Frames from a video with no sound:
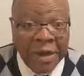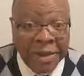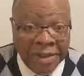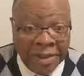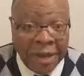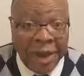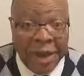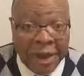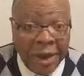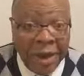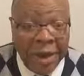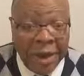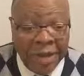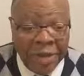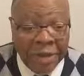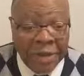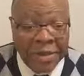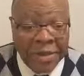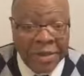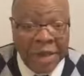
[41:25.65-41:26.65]
taking care
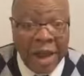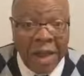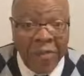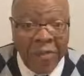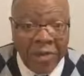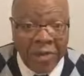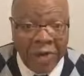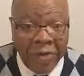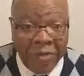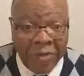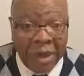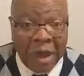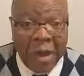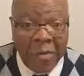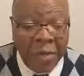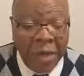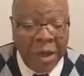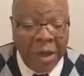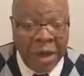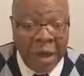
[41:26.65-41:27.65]
of yourself and your
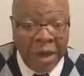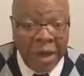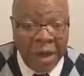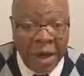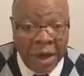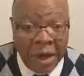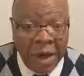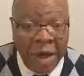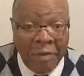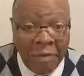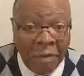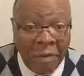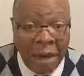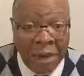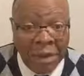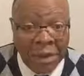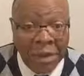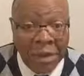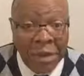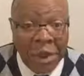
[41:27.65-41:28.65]
family and your loved
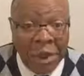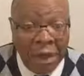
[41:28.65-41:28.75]
ones.